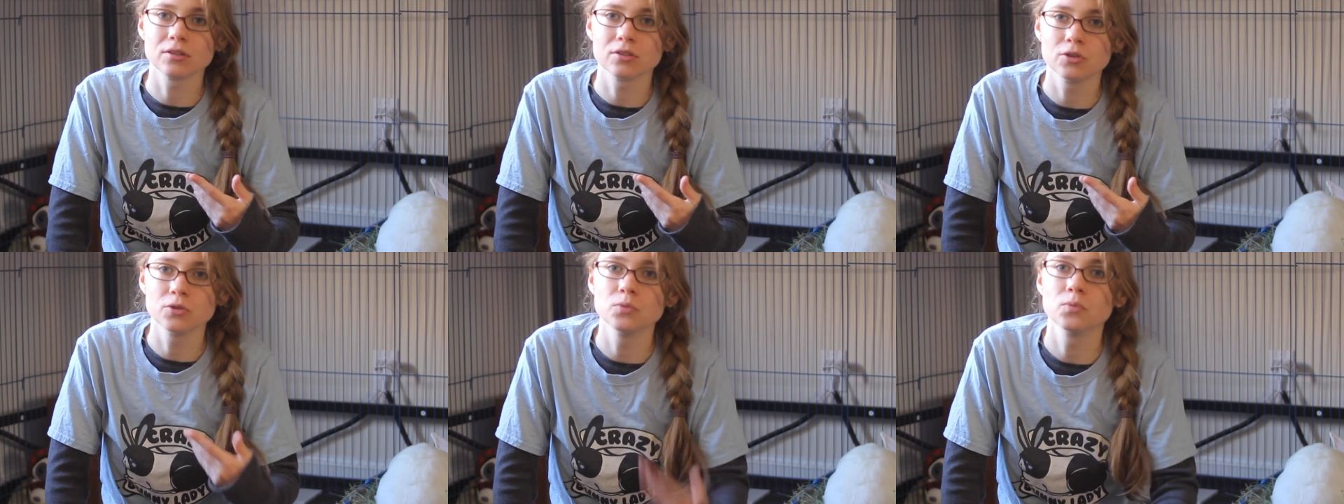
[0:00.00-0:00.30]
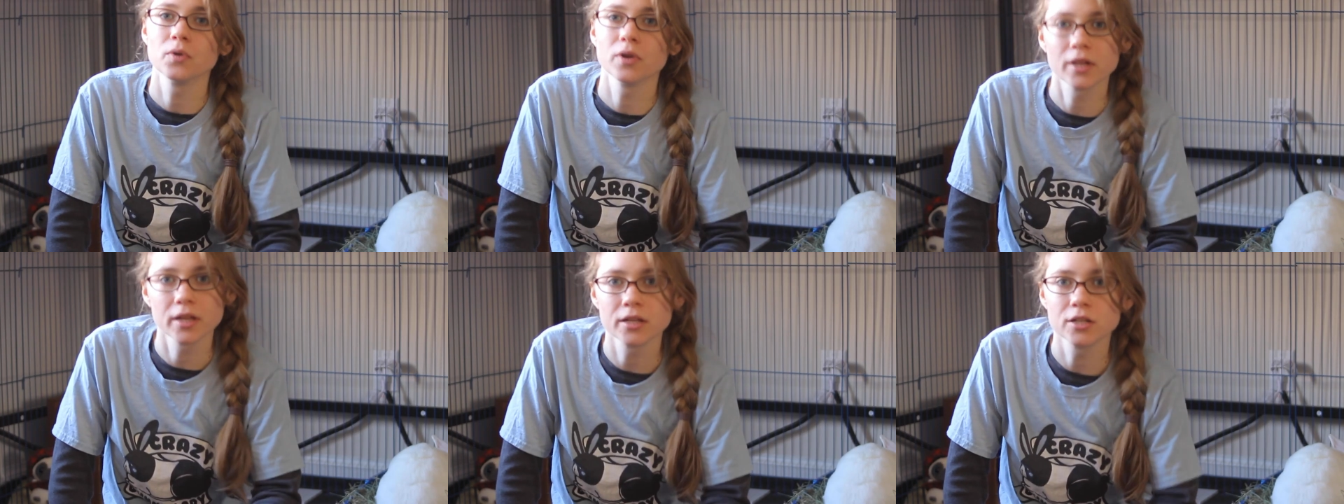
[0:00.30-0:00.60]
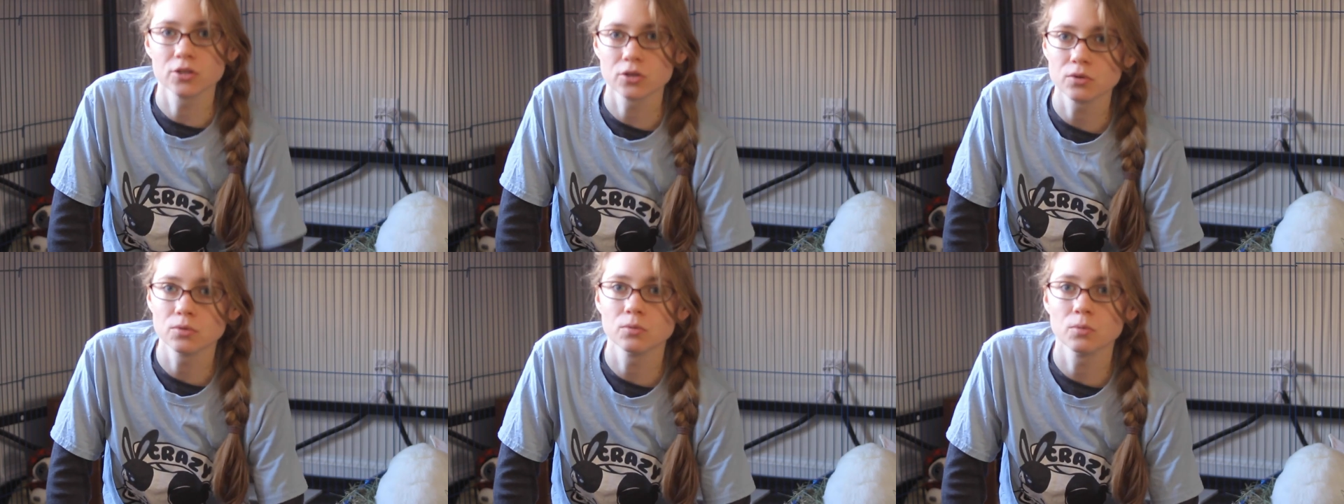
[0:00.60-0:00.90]
you really
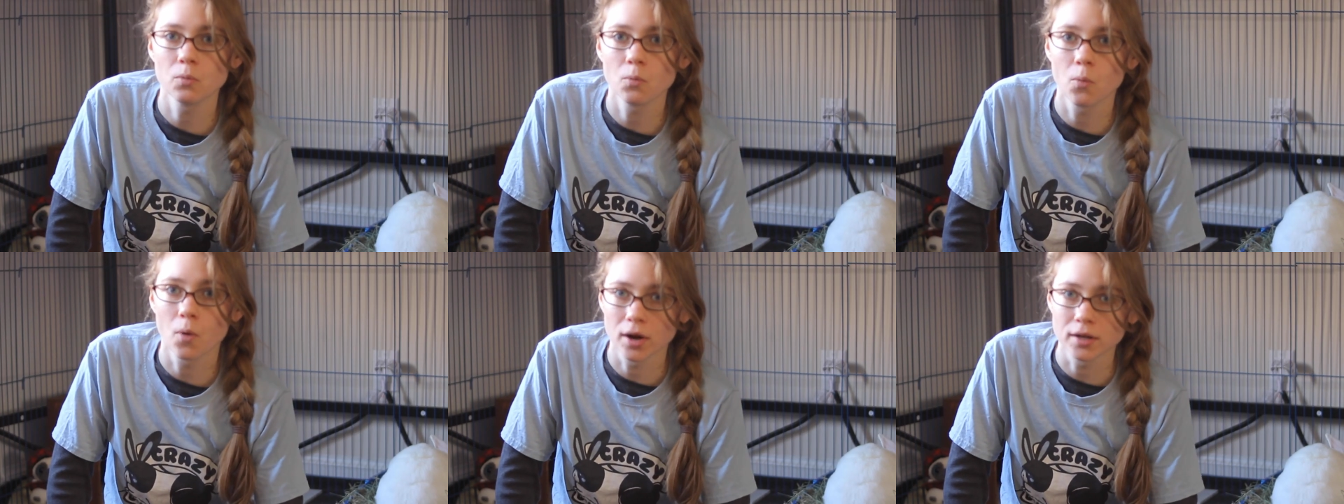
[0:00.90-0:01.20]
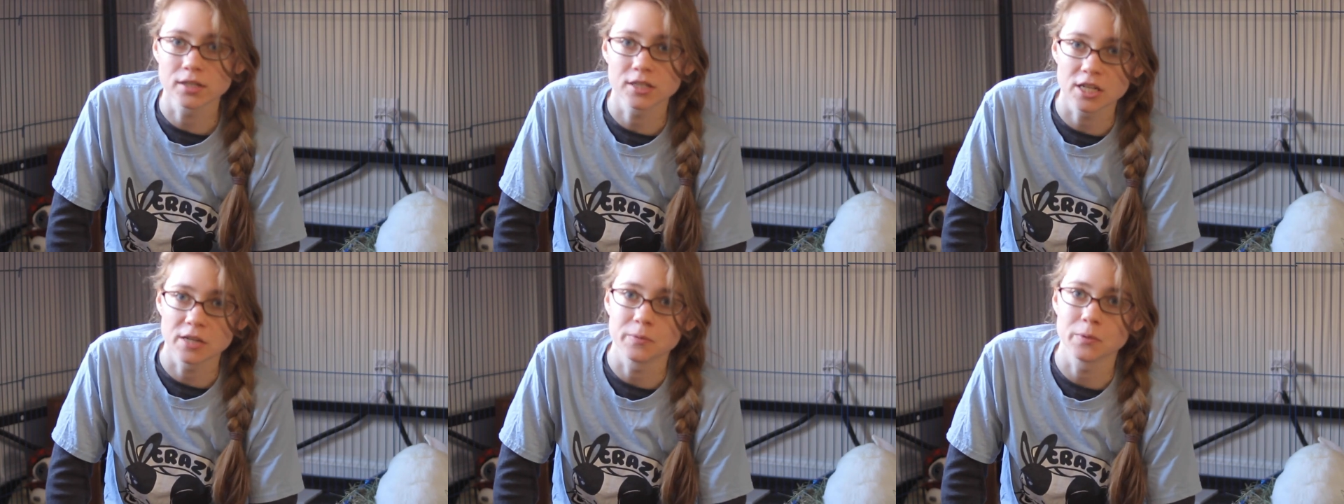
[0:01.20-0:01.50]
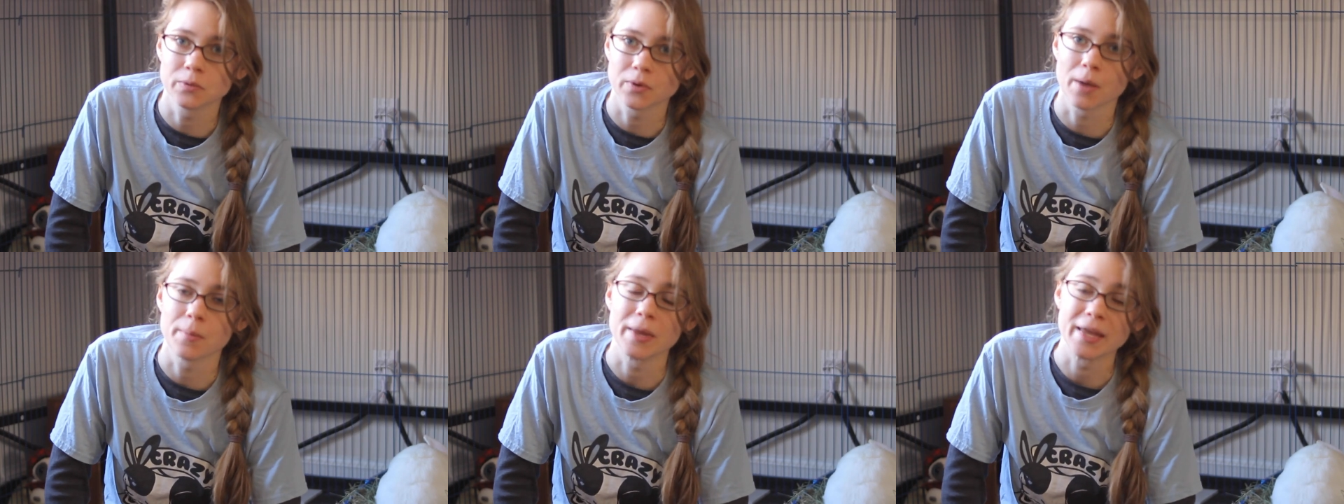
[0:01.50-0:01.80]
do want to keep
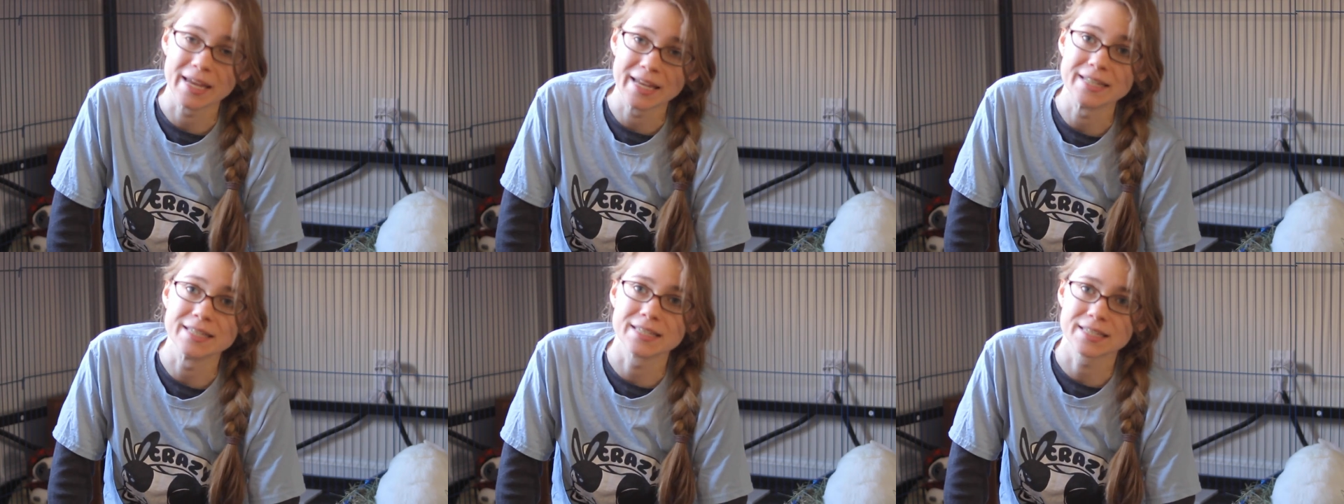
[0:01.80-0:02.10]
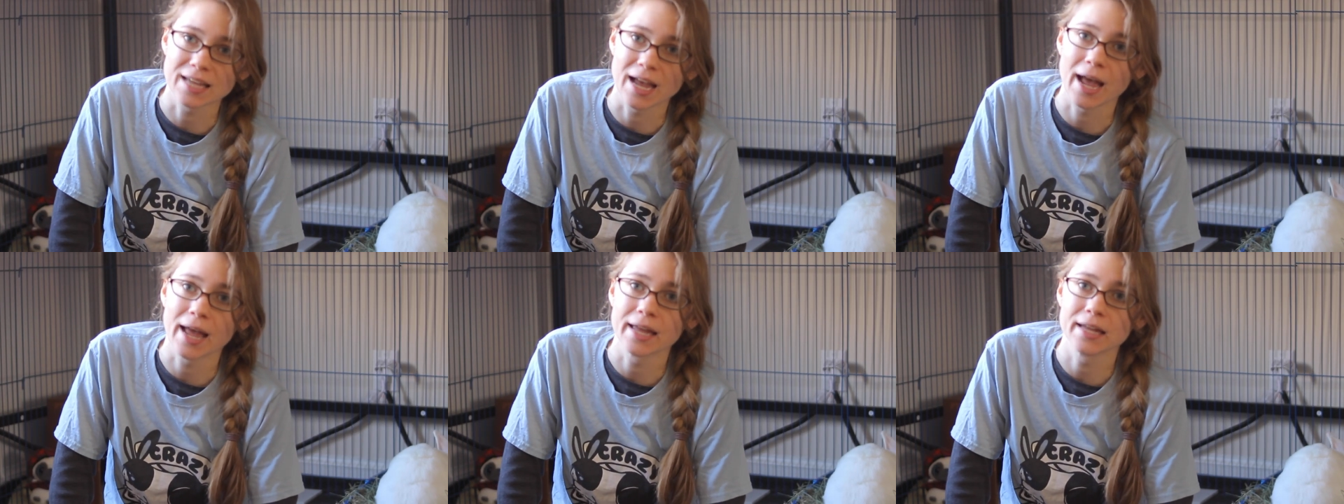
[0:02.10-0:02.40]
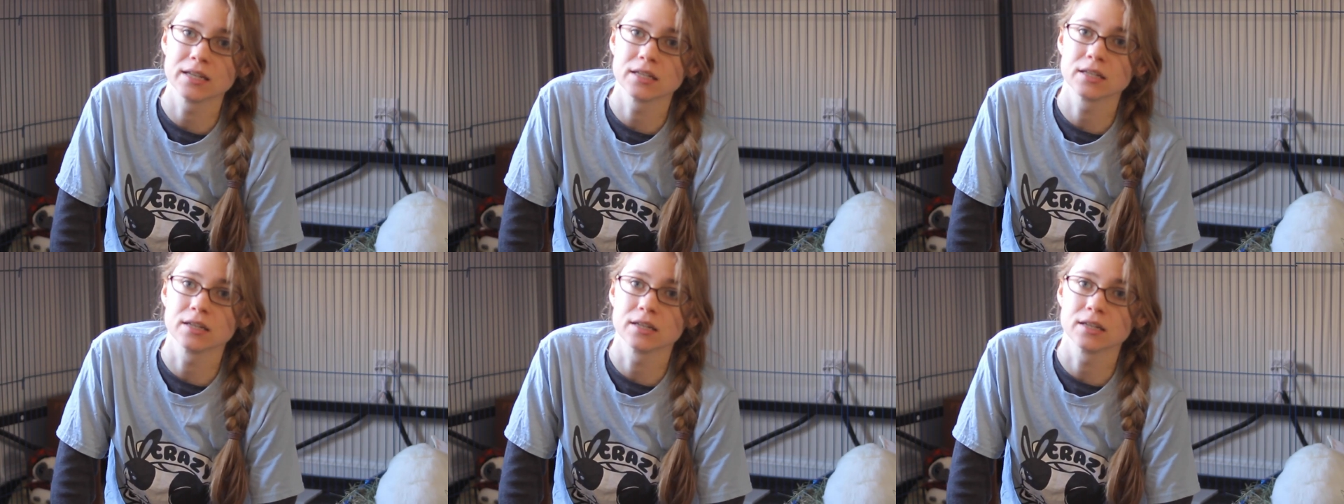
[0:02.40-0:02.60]
your rabbit inside,